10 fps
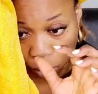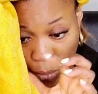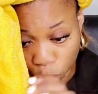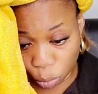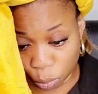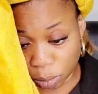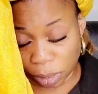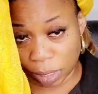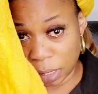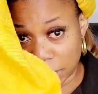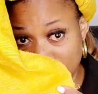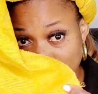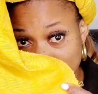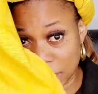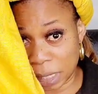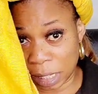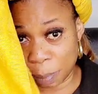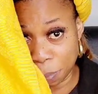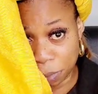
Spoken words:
You take the tip.